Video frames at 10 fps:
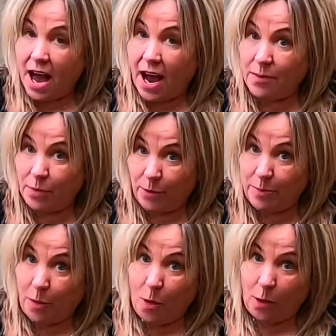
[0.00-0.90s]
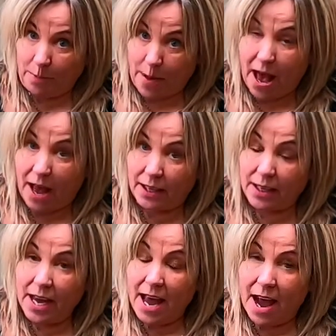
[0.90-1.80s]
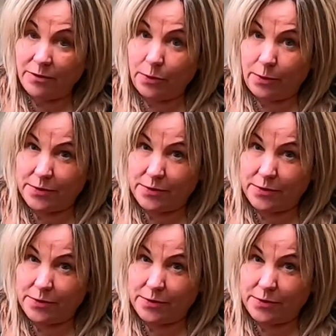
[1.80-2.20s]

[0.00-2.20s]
I will report back after we've